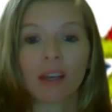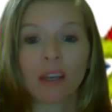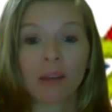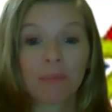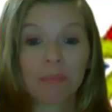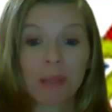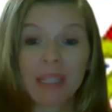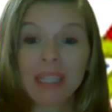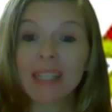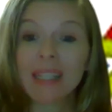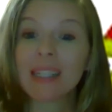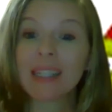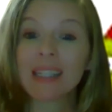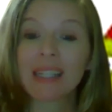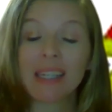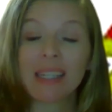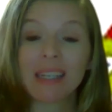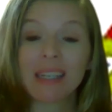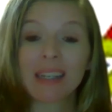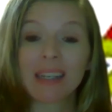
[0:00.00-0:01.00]

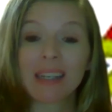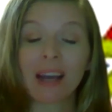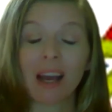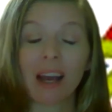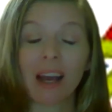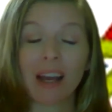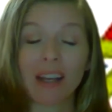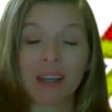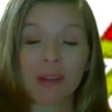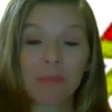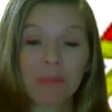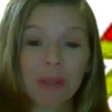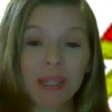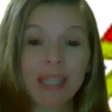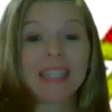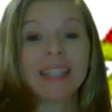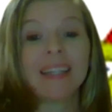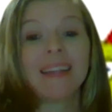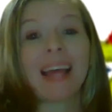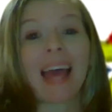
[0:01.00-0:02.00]
completely uh,
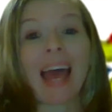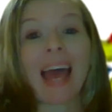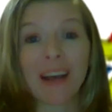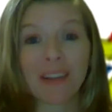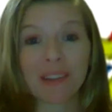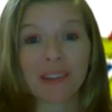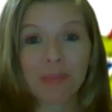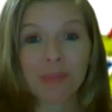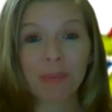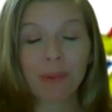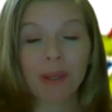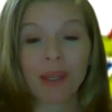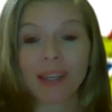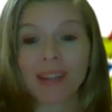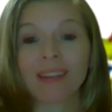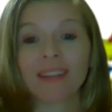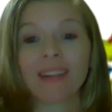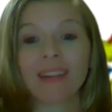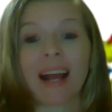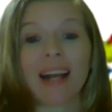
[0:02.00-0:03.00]
completed the health book.
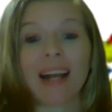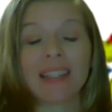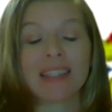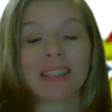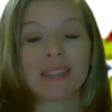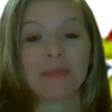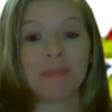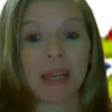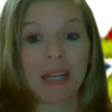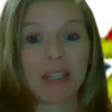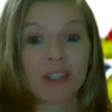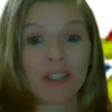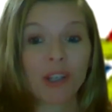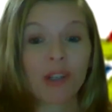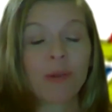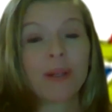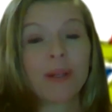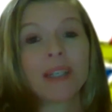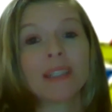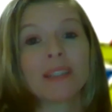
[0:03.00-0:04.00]
The last major
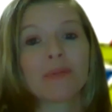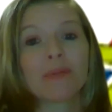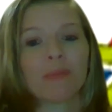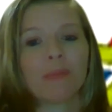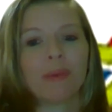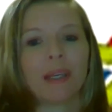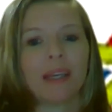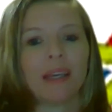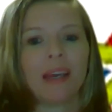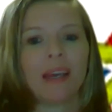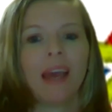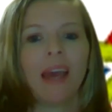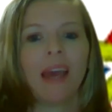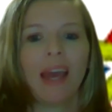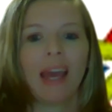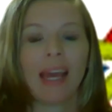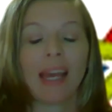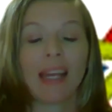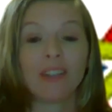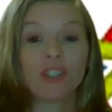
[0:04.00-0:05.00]
quiz will be
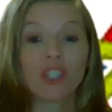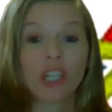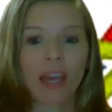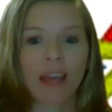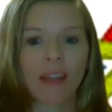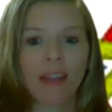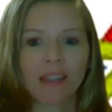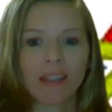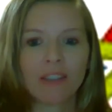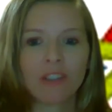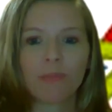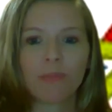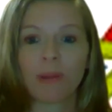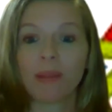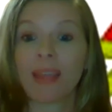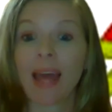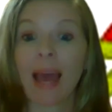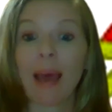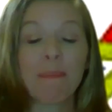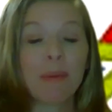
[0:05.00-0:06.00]
a challenge, but
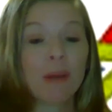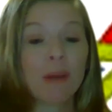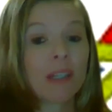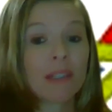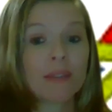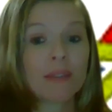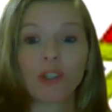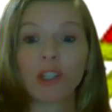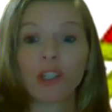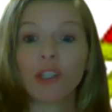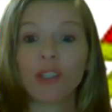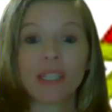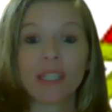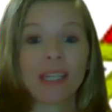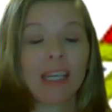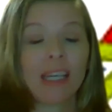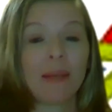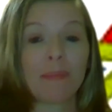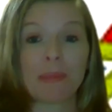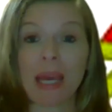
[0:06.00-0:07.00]
that book is for you to
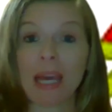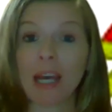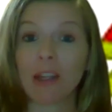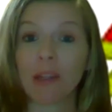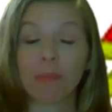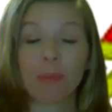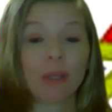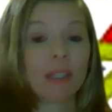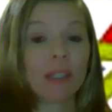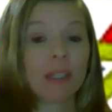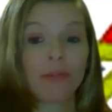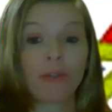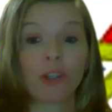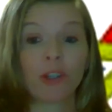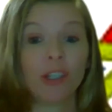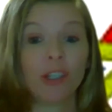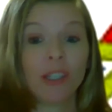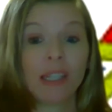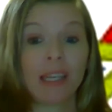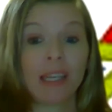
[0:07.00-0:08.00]
keep. The health book is for
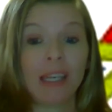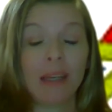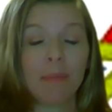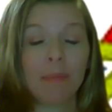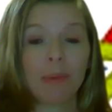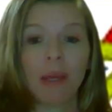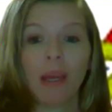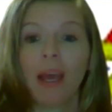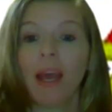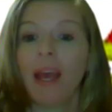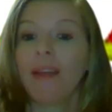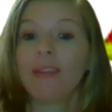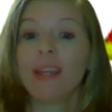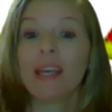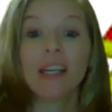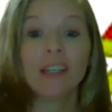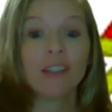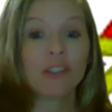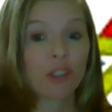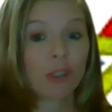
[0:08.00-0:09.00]
you to keep. The
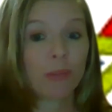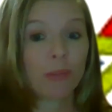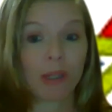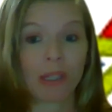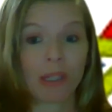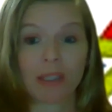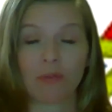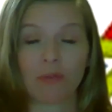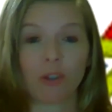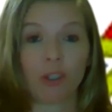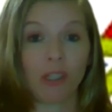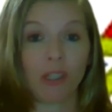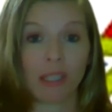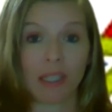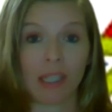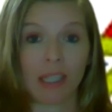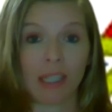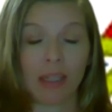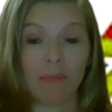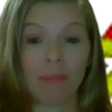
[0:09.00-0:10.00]
history book is for you to
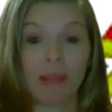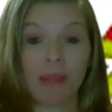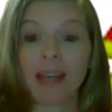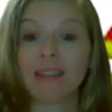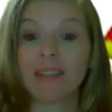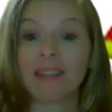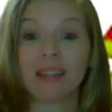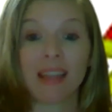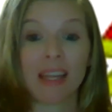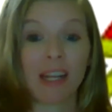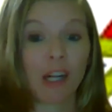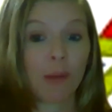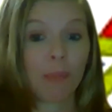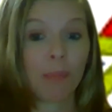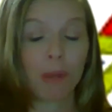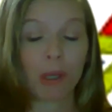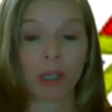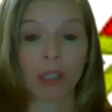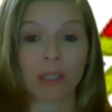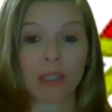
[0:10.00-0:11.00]
keep. That is their
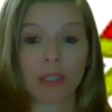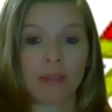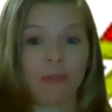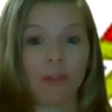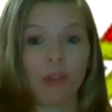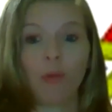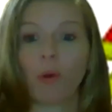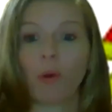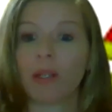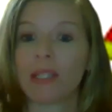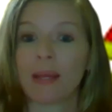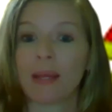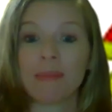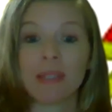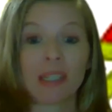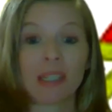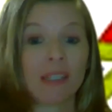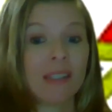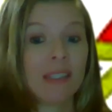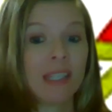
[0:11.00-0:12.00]
books. If you want them to
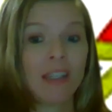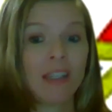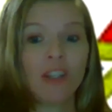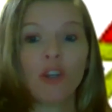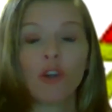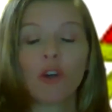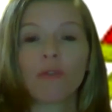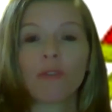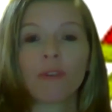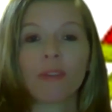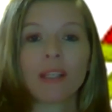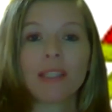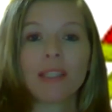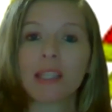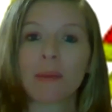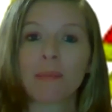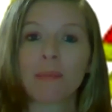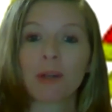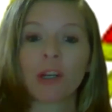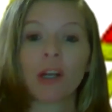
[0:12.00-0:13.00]
continue over the
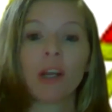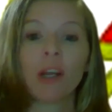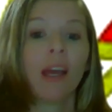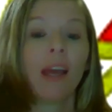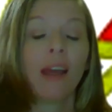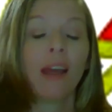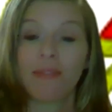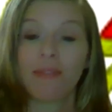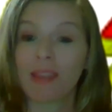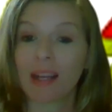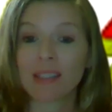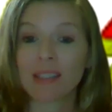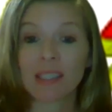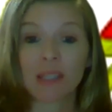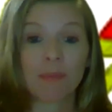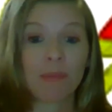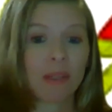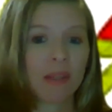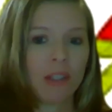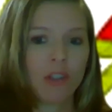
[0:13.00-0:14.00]
summer, that's
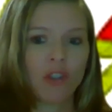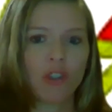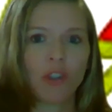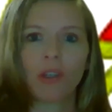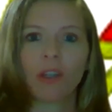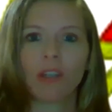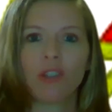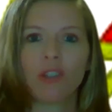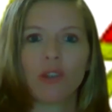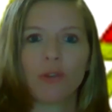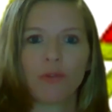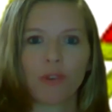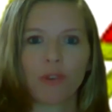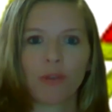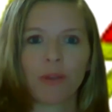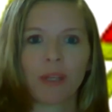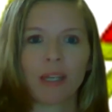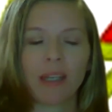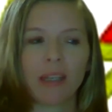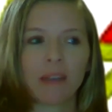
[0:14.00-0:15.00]
something that you could do for
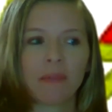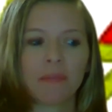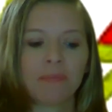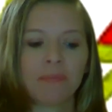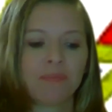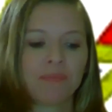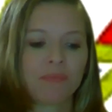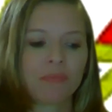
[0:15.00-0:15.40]
reading.